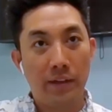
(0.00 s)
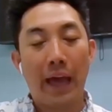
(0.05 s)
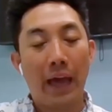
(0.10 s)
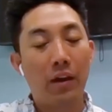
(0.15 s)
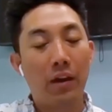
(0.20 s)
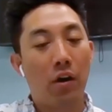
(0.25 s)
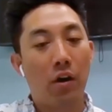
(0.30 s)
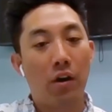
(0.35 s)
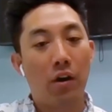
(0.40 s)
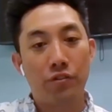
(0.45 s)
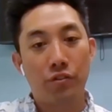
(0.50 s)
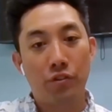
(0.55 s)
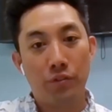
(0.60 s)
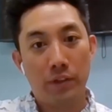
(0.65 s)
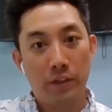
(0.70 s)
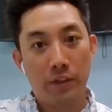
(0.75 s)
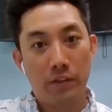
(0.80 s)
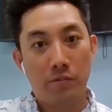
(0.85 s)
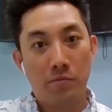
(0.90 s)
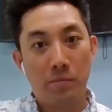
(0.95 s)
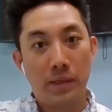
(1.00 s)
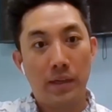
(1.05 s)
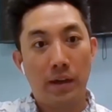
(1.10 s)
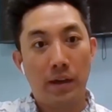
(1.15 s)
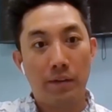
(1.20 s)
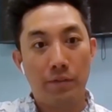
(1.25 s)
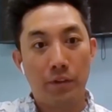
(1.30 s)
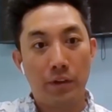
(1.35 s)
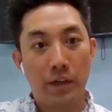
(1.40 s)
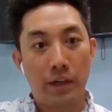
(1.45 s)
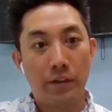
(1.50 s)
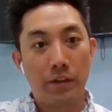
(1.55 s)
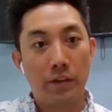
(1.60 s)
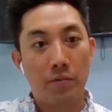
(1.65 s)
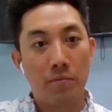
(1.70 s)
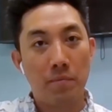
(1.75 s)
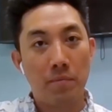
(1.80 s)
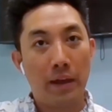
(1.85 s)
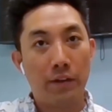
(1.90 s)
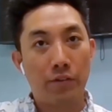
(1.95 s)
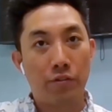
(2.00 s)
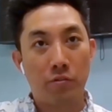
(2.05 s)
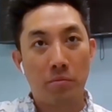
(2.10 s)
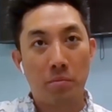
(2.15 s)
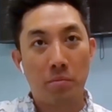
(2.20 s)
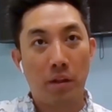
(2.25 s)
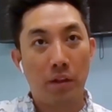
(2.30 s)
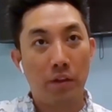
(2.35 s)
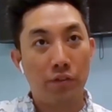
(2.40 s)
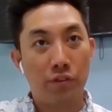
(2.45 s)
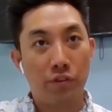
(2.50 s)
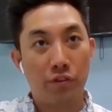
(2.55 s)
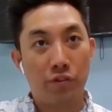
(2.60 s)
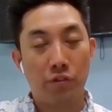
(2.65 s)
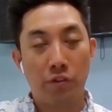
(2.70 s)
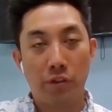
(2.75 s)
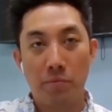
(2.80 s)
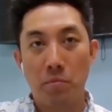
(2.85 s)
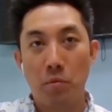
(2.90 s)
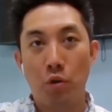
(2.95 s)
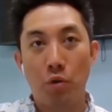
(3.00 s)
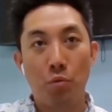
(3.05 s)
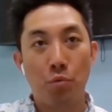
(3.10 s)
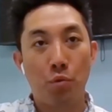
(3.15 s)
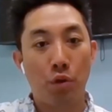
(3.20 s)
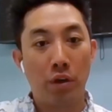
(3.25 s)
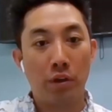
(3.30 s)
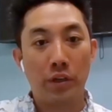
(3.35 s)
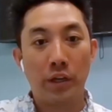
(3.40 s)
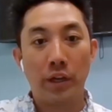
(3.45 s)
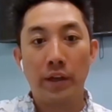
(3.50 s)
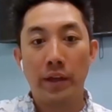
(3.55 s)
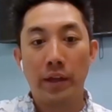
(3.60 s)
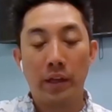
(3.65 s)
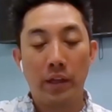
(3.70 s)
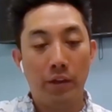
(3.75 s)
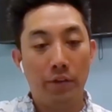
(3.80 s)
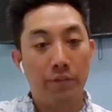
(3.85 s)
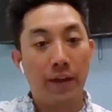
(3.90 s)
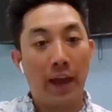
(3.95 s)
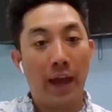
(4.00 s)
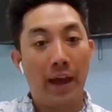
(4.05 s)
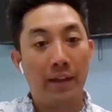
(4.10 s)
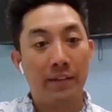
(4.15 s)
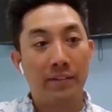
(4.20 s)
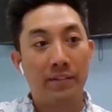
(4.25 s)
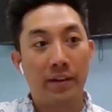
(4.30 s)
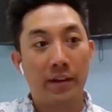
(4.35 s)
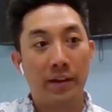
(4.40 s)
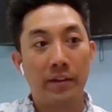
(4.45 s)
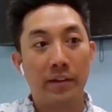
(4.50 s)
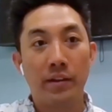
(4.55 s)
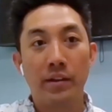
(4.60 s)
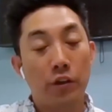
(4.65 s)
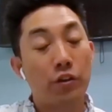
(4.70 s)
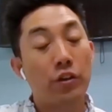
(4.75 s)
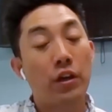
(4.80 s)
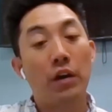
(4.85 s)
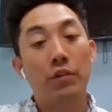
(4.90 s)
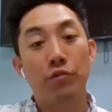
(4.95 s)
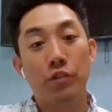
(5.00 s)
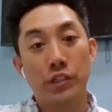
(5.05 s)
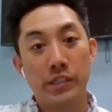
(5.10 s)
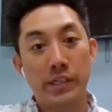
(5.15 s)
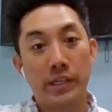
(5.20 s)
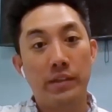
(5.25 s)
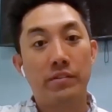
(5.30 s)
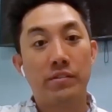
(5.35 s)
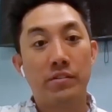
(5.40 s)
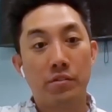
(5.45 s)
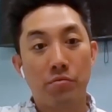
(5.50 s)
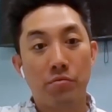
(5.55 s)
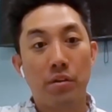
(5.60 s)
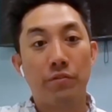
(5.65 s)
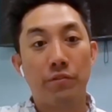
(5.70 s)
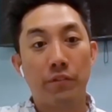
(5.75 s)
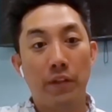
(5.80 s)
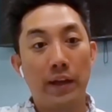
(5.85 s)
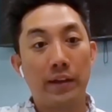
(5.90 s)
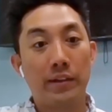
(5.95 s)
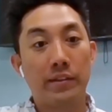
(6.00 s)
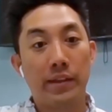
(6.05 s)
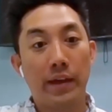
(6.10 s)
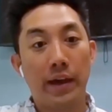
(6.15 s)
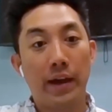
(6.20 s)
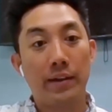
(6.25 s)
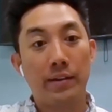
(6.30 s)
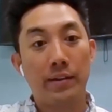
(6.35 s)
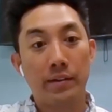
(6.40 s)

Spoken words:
that also needs to be covered under your master policy. So the more work you've had done, your coverage needs to reflect that.